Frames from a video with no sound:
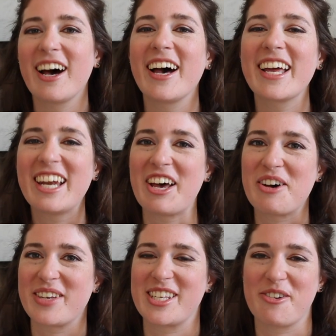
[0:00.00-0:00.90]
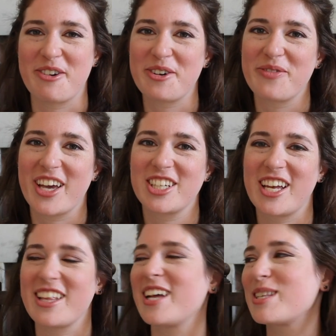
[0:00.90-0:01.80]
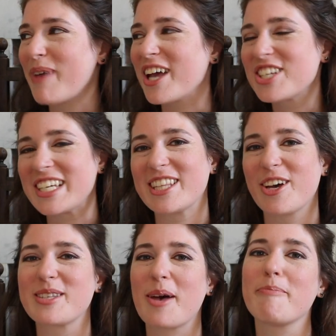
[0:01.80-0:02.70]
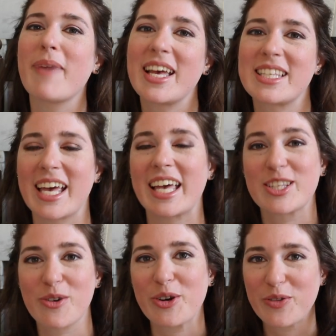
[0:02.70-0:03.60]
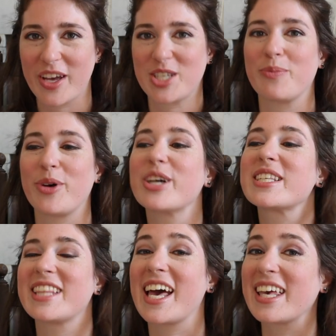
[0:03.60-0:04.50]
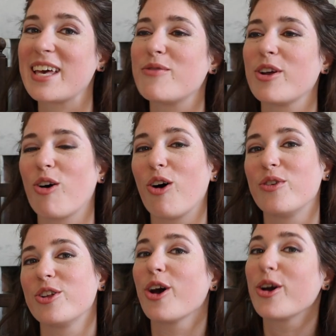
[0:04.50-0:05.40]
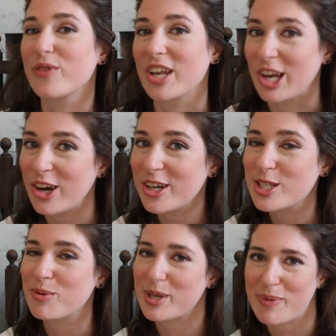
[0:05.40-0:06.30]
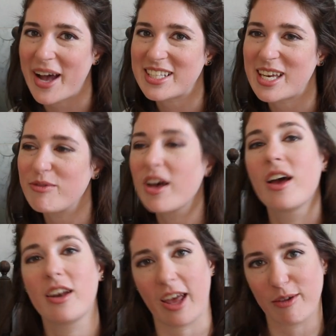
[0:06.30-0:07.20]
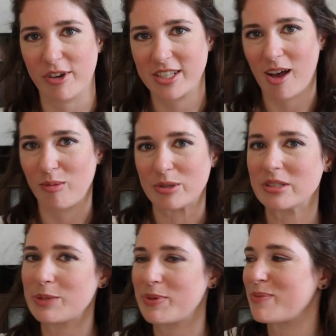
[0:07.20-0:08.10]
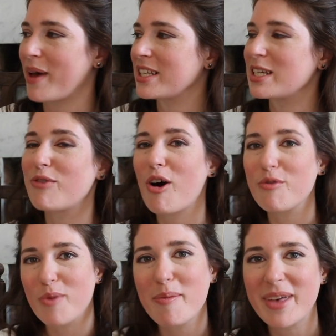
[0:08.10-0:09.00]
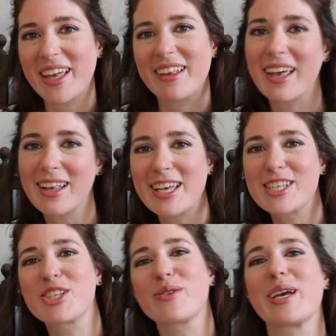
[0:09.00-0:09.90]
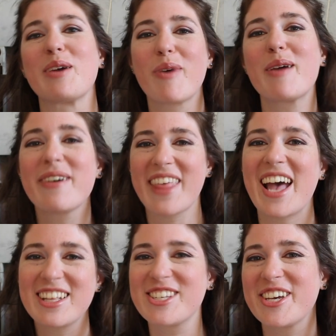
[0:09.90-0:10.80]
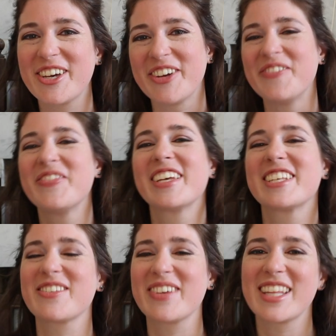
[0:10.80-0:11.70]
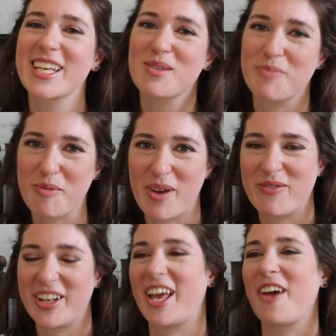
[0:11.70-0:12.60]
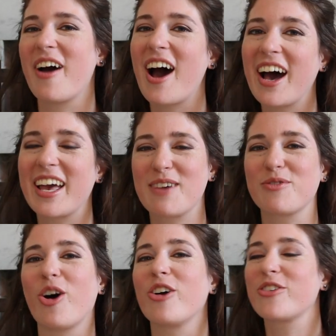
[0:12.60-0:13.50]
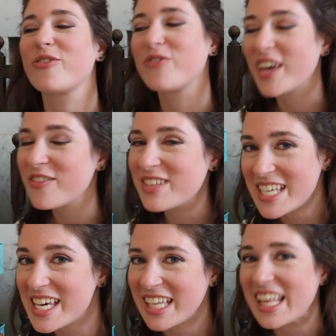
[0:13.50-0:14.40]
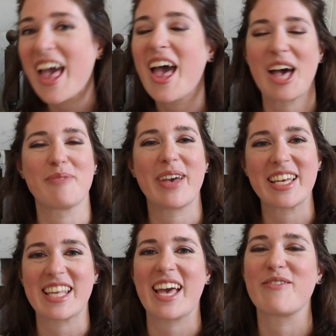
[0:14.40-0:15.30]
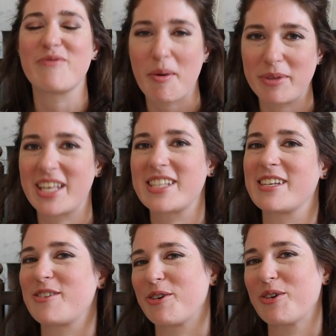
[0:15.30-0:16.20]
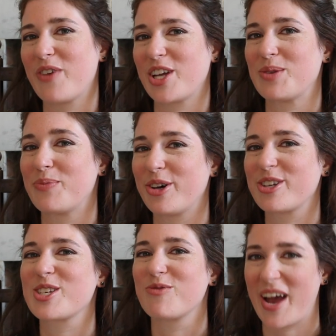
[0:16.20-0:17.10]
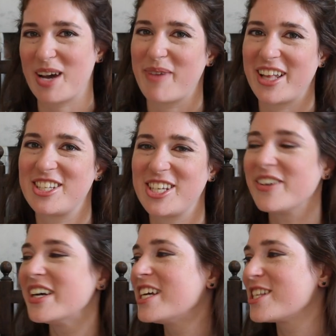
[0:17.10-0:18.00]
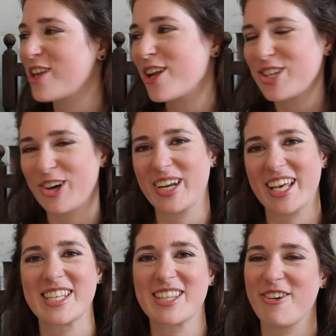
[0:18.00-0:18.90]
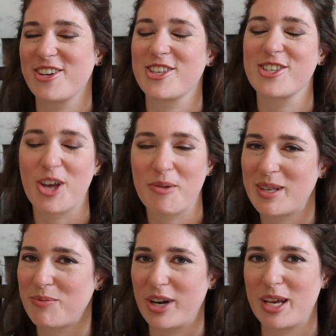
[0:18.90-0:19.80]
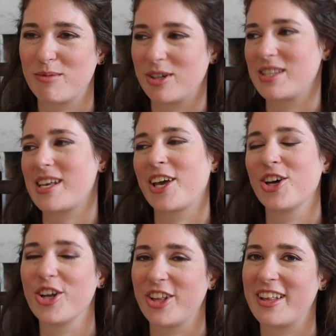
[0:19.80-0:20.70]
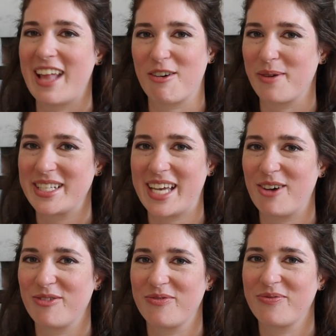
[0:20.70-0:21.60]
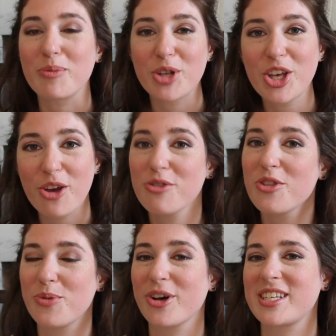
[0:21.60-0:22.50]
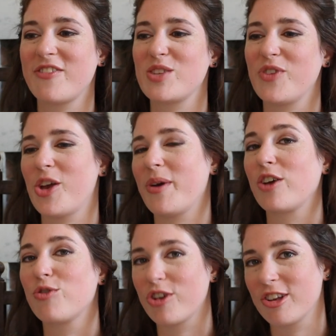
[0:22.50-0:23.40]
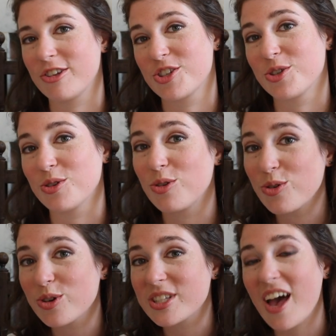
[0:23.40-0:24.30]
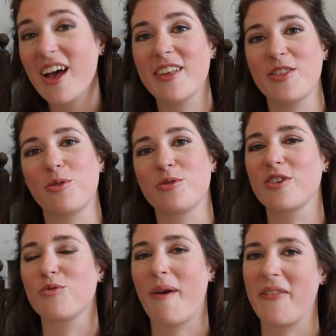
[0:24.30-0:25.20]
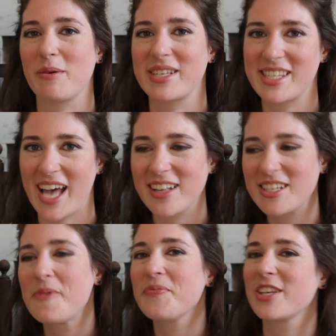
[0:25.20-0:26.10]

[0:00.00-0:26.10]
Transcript: I love historical fiction, especially those amazing historical fiction books that give an often overlooked perspective, like for example, the perspective of women in history. We were there too! So in this book break video, I have got 15 amazing feminist historical fiction books to recommend to you. Such a long list, there are just so many brilliant ones, I couldn't narrow it down. I'm going to go through the books in this video in chronological order, in the order of when they were set.